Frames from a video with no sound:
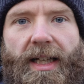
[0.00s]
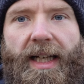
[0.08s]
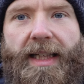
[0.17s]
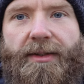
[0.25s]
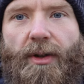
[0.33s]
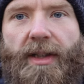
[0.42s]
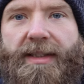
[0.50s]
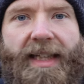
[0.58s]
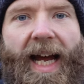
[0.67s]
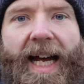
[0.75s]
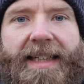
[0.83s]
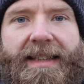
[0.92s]
he tries
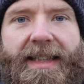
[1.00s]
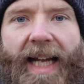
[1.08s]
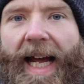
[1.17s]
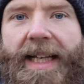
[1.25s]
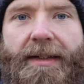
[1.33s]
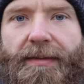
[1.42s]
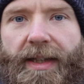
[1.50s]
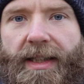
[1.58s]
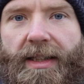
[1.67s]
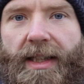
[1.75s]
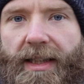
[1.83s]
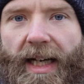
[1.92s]
to add in anything
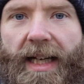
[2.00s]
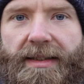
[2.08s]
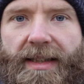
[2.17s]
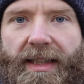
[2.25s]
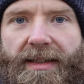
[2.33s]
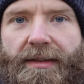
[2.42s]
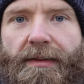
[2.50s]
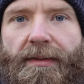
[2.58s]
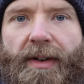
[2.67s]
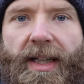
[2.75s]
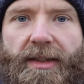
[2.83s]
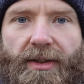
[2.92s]
and it has negative
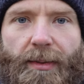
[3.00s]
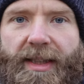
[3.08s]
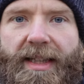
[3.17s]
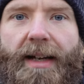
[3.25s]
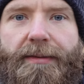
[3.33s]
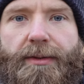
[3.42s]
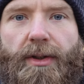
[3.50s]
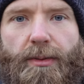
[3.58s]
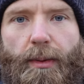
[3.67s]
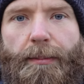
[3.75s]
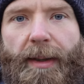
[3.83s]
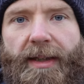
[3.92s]
effects. So he's left just
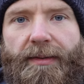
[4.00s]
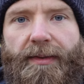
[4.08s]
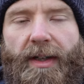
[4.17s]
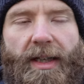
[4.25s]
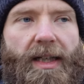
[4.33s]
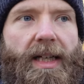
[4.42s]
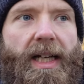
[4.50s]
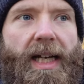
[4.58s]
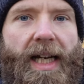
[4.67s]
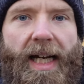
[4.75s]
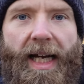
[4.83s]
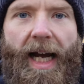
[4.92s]
with beef.
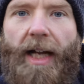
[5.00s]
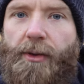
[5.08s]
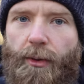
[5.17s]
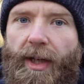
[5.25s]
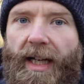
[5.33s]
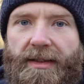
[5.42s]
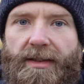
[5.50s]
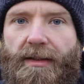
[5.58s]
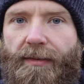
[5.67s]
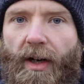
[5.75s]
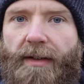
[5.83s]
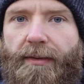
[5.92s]
And you can
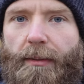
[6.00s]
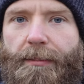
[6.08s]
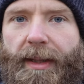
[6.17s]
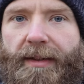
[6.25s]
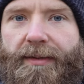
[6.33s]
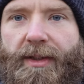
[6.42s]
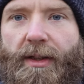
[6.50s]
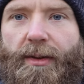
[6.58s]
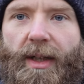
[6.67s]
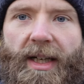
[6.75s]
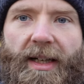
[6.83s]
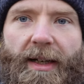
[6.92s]
survive on beef. So
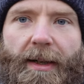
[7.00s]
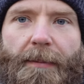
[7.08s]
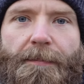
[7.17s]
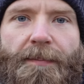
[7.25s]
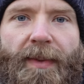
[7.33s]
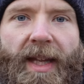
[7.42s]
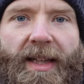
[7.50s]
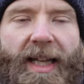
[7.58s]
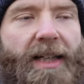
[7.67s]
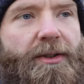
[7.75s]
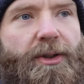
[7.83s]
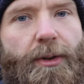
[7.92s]

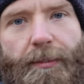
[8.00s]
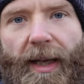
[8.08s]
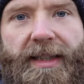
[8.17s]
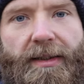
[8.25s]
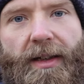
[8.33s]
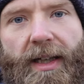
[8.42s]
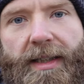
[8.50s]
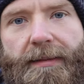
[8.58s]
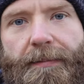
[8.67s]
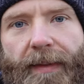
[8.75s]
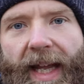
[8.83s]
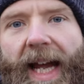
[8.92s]
that's your baseline.
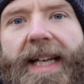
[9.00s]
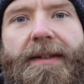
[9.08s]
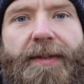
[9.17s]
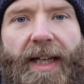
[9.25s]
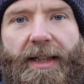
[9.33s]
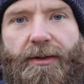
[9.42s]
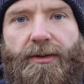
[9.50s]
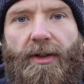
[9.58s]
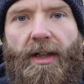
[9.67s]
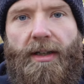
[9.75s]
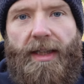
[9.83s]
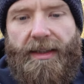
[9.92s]
Anything
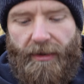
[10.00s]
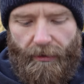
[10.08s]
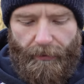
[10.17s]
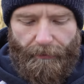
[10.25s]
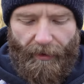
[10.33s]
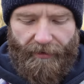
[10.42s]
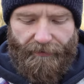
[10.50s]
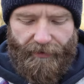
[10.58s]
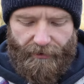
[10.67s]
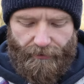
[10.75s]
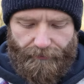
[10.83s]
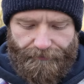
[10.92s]
extra is going to be
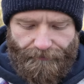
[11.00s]
beneficial.